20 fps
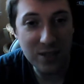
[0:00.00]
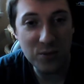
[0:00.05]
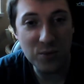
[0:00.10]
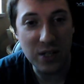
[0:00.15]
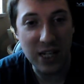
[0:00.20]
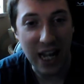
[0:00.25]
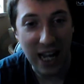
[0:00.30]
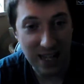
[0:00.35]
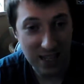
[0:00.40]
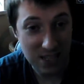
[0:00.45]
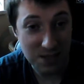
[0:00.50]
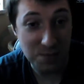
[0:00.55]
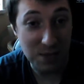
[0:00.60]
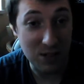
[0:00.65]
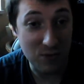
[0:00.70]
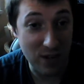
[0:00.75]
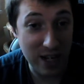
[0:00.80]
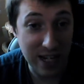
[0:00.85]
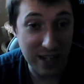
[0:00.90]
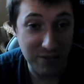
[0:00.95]
It has been
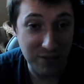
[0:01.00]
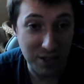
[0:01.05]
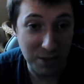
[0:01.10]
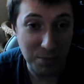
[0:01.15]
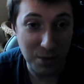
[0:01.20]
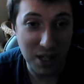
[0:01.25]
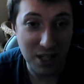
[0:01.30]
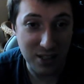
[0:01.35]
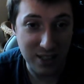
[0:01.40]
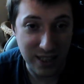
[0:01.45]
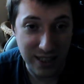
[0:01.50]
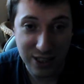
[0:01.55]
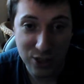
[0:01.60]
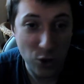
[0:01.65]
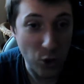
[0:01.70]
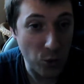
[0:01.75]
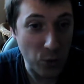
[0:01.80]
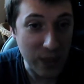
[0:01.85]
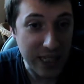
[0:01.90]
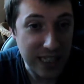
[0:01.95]
raining for the past
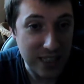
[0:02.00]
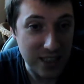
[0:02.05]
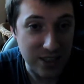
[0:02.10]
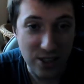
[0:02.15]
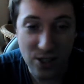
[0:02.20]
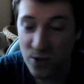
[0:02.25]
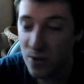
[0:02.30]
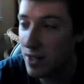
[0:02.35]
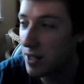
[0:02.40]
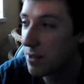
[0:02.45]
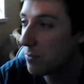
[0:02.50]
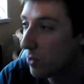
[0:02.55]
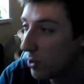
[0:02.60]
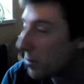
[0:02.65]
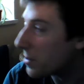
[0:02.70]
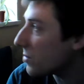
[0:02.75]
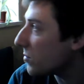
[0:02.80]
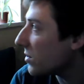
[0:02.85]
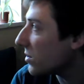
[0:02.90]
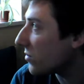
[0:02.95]
2 weeks though, and it
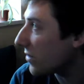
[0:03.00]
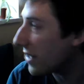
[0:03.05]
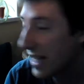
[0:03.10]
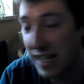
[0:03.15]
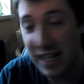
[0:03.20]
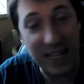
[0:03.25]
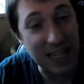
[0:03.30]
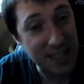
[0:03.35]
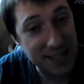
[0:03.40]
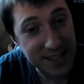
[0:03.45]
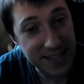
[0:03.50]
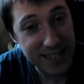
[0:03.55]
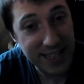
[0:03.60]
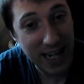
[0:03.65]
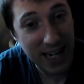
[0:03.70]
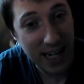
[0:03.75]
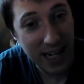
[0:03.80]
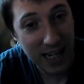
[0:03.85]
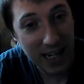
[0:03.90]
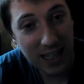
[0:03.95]
probably will rain later
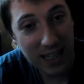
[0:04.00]
today.